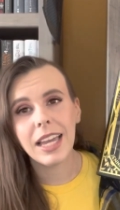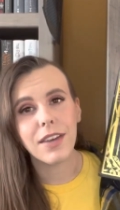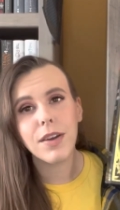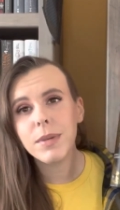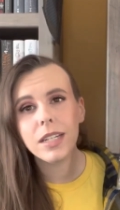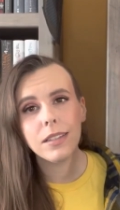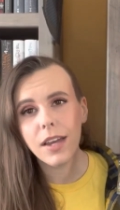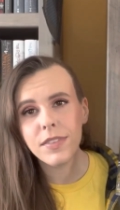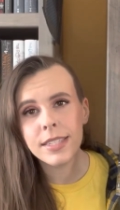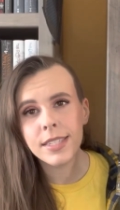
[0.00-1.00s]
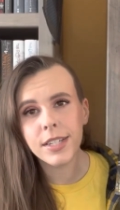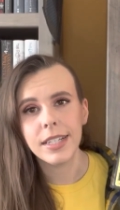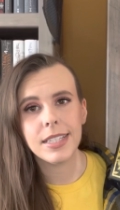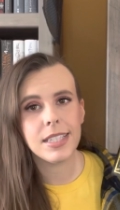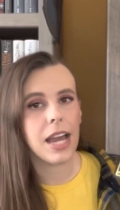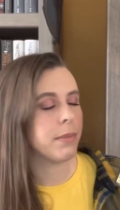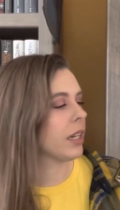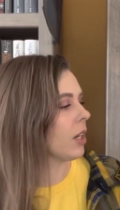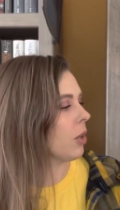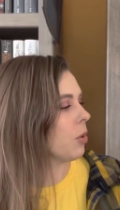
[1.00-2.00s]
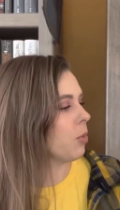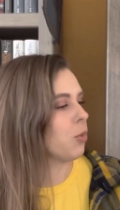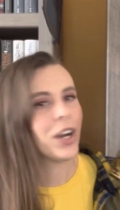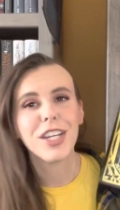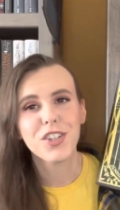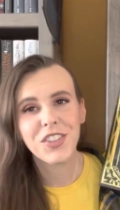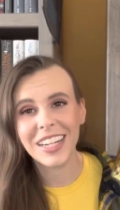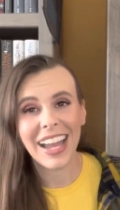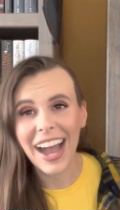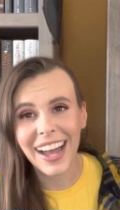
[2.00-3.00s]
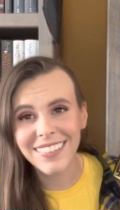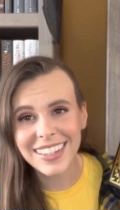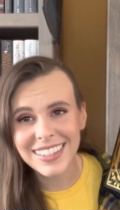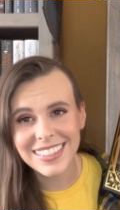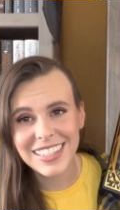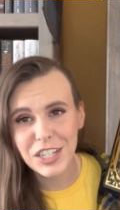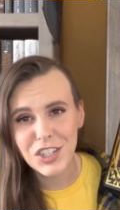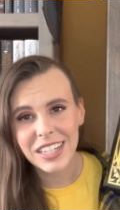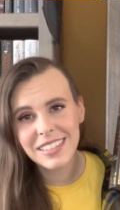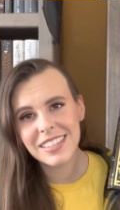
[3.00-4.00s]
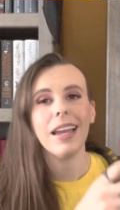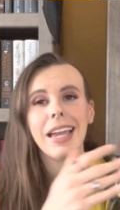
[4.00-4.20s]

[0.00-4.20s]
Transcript: like, if I'm gonna love this series, then I'm gonna wish that I had these editions.